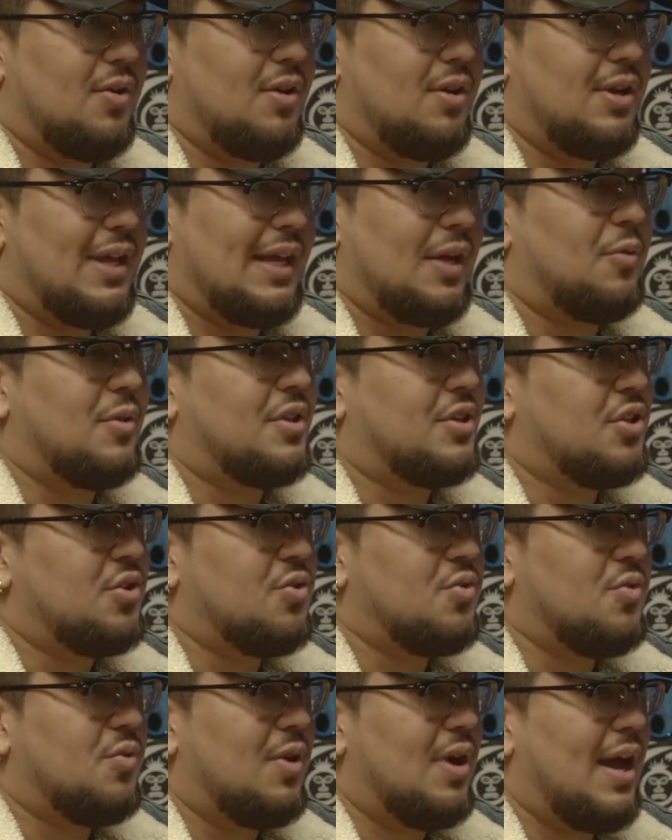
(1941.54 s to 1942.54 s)
Like with
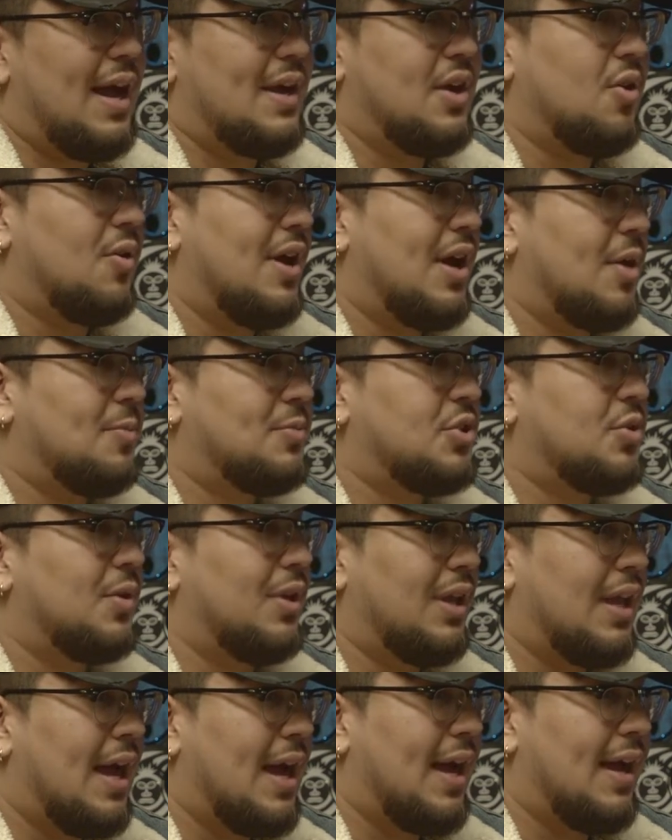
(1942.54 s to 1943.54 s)
you, I know it helped you a
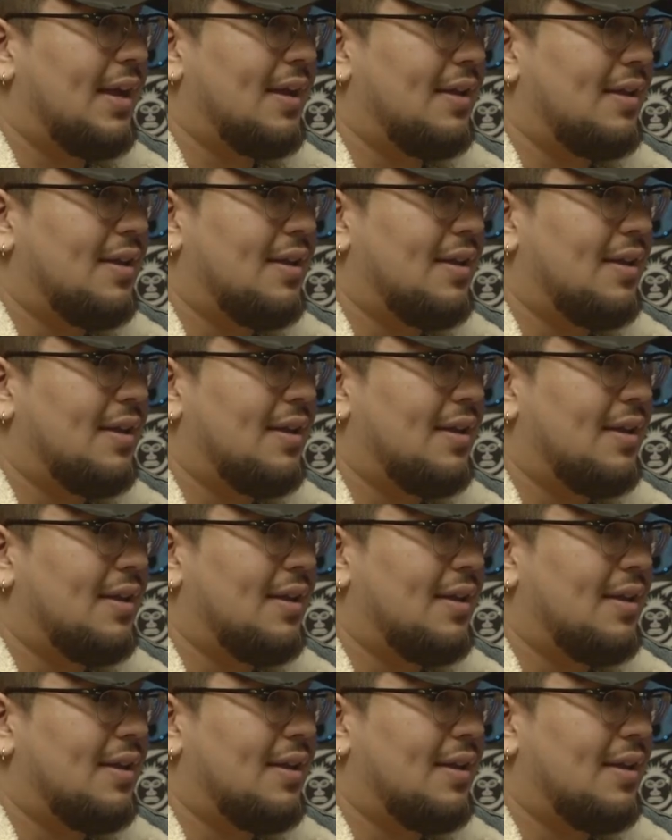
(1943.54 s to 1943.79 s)
lot